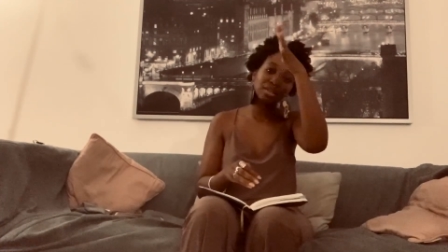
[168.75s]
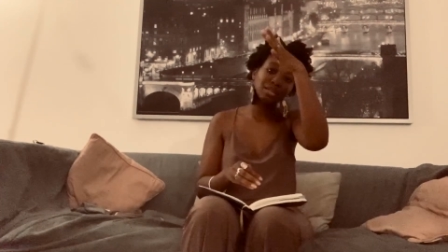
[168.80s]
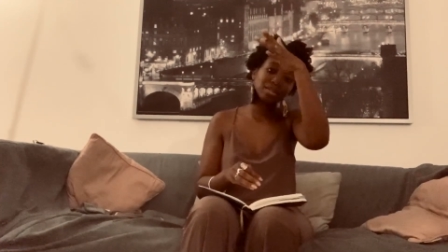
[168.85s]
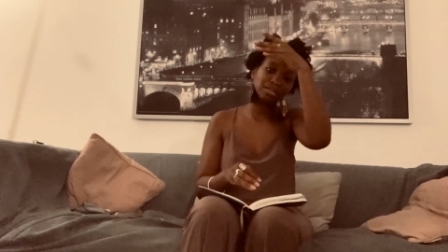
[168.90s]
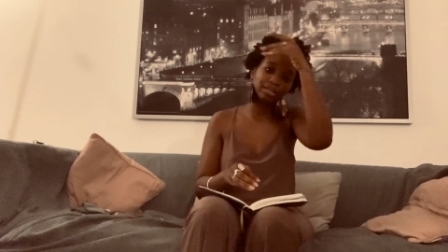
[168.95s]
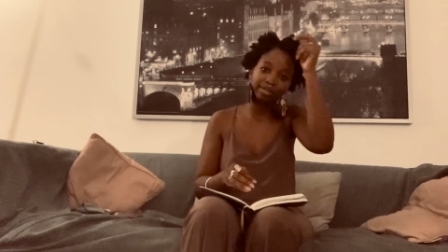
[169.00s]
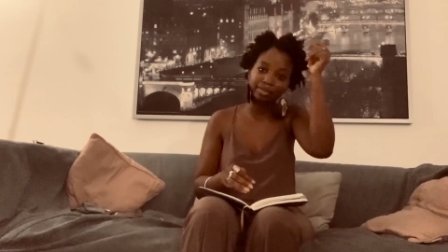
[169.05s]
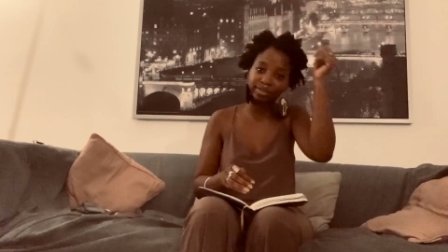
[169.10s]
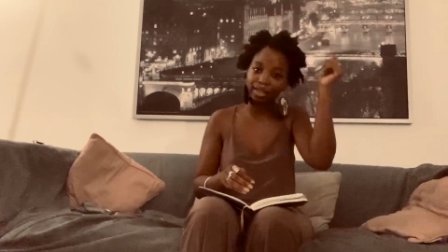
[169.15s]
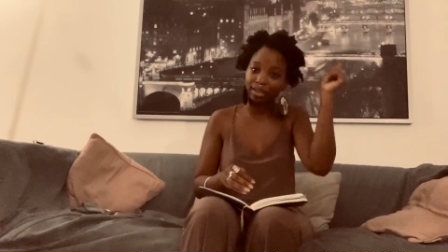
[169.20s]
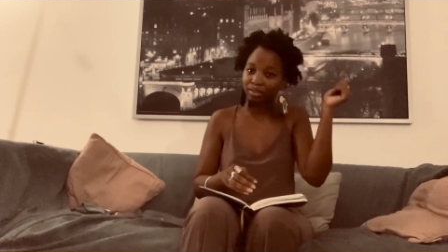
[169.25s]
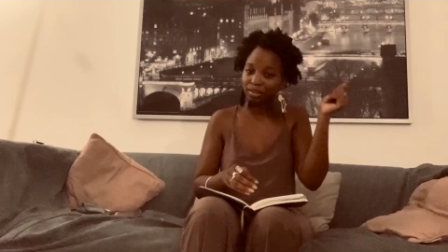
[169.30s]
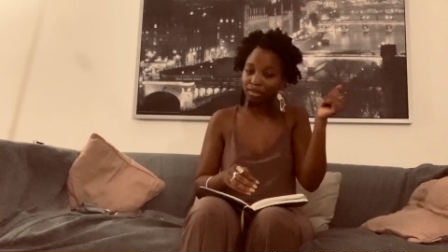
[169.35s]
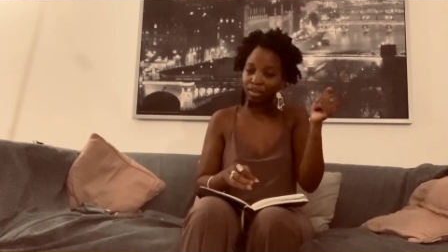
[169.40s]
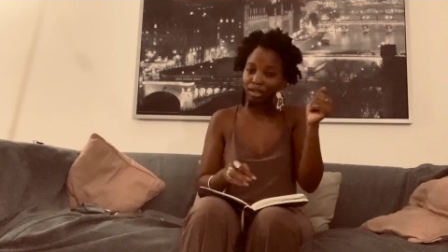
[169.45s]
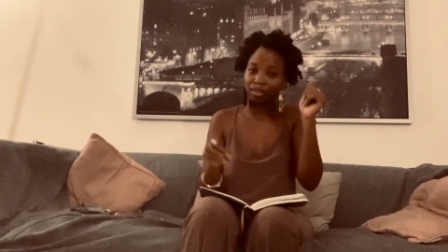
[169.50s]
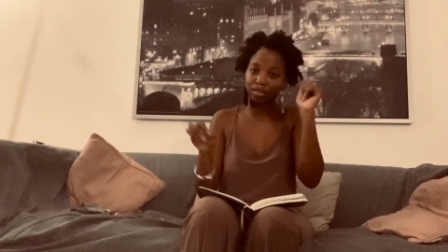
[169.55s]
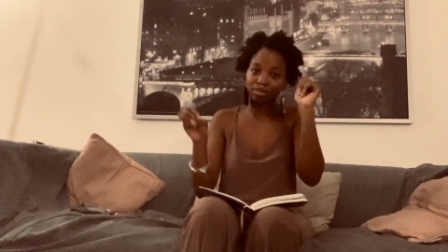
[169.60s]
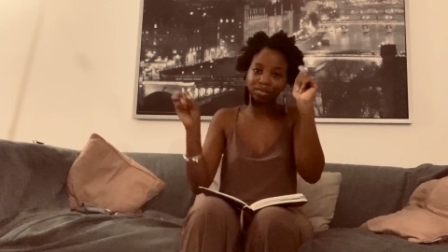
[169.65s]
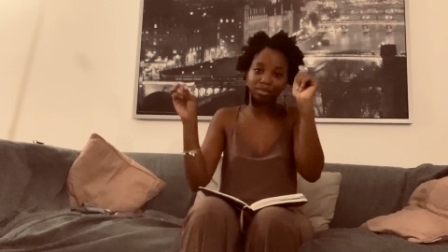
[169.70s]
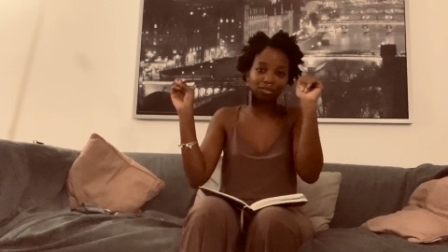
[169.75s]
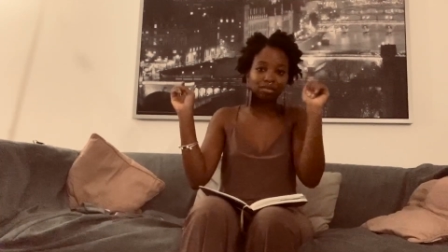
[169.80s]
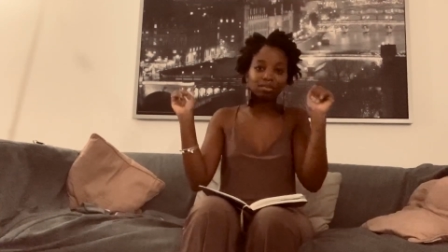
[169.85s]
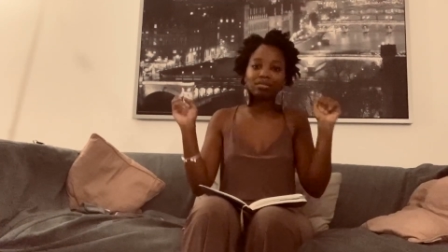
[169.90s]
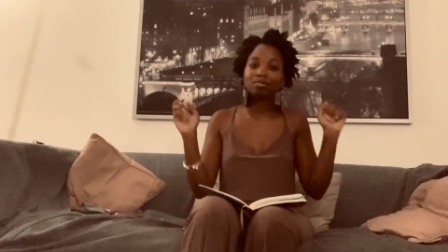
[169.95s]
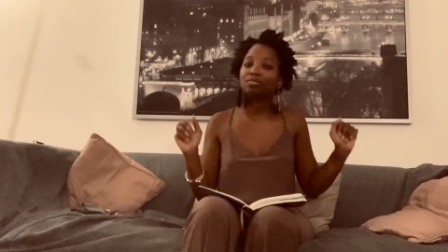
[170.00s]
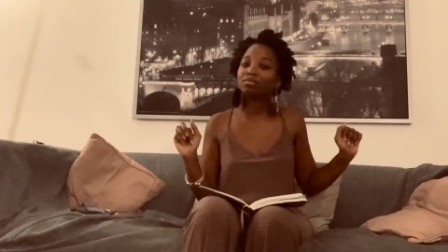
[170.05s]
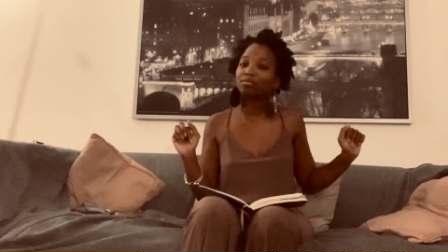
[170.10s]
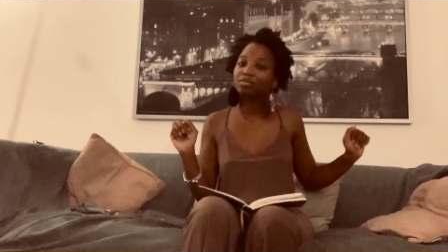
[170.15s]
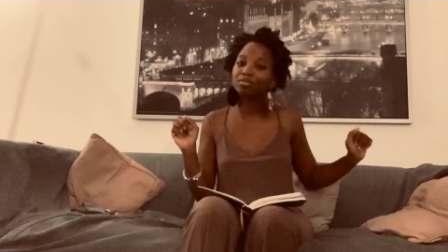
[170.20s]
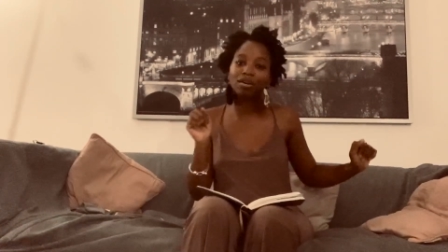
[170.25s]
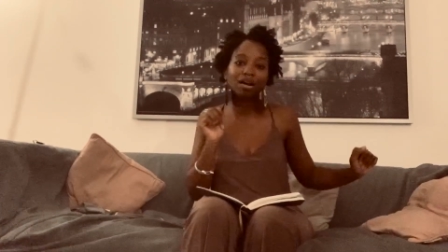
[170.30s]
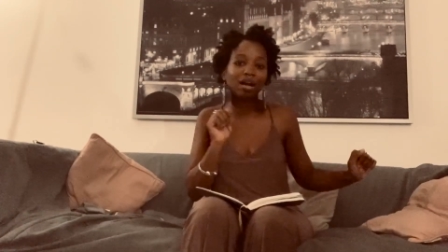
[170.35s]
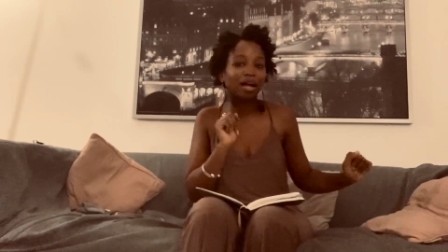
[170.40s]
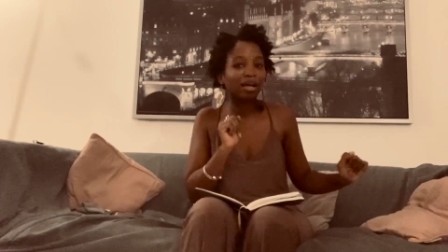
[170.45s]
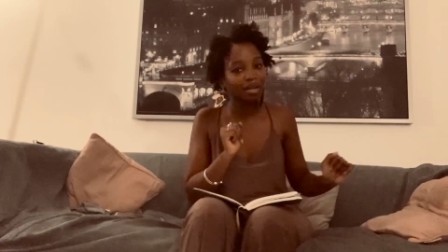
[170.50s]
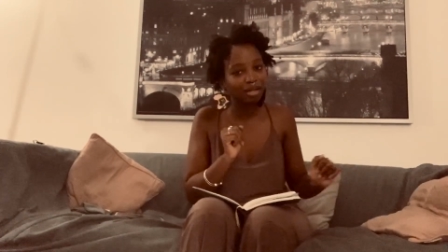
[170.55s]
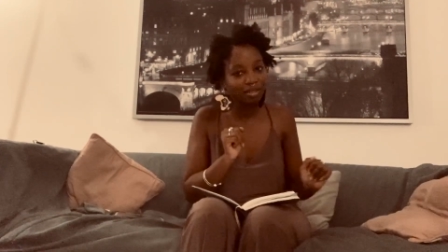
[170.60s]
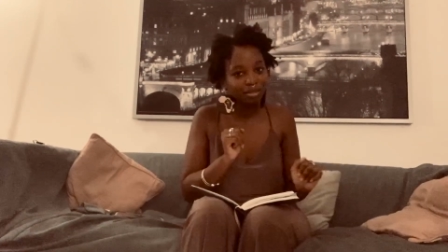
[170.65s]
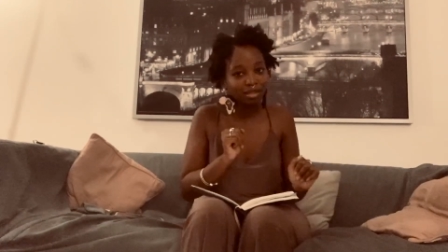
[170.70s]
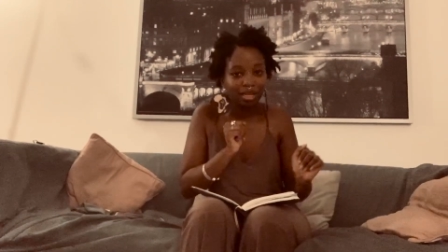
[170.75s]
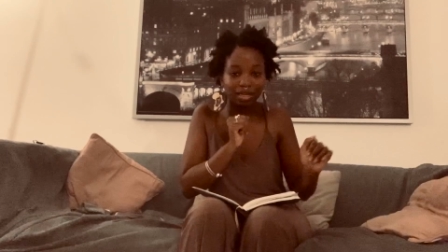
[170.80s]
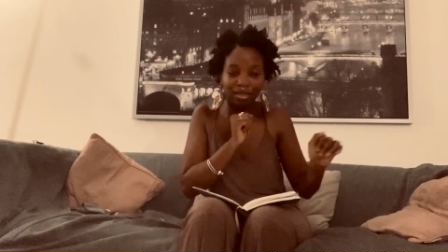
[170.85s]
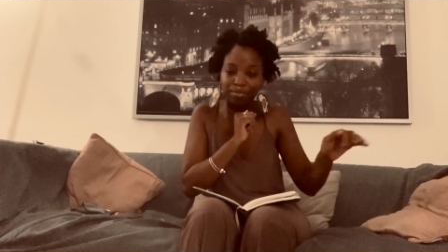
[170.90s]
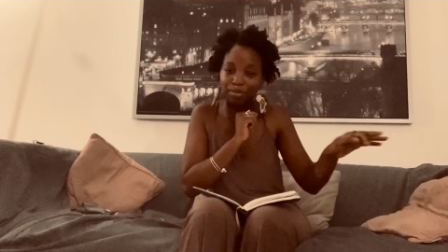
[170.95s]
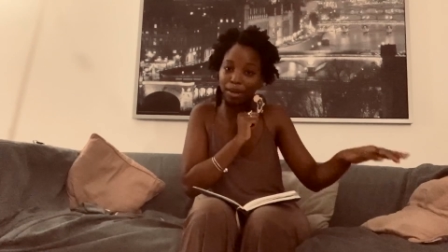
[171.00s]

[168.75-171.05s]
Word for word: $6,000, girl, I got that in